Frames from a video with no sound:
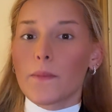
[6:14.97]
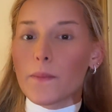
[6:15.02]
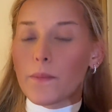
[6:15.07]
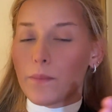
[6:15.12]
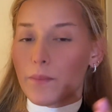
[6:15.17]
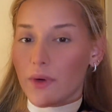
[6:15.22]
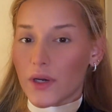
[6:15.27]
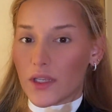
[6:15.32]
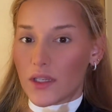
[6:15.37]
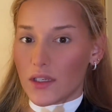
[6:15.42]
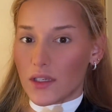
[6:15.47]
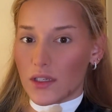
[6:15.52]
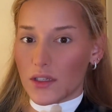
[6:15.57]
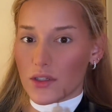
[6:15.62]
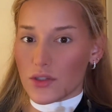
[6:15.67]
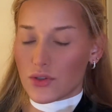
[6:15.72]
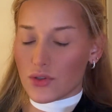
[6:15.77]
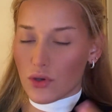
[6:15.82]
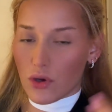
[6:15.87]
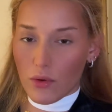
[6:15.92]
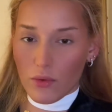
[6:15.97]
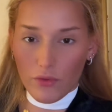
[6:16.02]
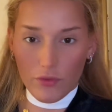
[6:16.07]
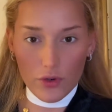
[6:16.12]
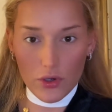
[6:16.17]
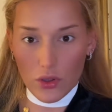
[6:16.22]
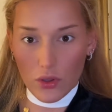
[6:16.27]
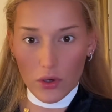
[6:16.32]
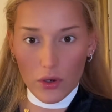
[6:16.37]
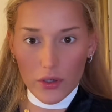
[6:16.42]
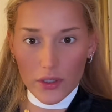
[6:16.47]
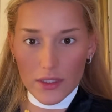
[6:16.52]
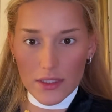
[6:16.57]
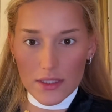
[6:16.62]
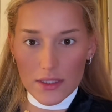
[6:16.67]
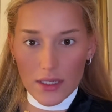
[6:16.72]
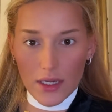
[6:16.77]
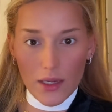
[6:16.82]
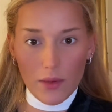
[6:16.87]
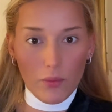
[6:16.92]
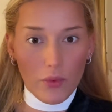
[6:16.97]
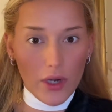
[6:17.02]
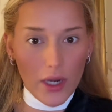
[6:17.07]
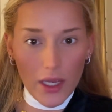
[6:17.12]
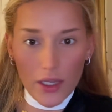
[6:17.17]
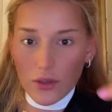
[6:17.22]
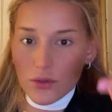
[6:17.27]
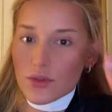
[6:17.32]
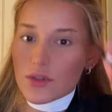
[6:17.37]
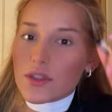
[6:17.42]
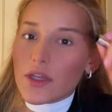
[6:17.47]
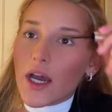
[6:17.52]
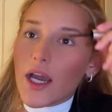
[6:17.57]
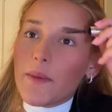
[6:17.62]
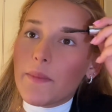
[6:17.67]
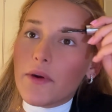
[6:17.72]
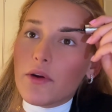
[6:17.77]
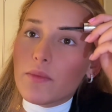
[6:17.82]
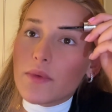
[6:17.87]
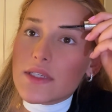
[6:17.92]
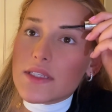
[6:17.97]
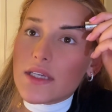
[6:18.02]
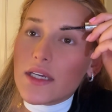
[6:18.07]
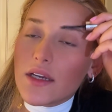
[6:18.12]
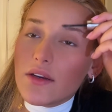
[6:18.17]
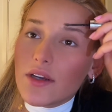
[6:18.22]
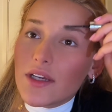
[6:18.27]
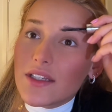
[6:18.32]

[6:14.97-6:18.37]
But so for the longest time when I used the eyebrow mascara,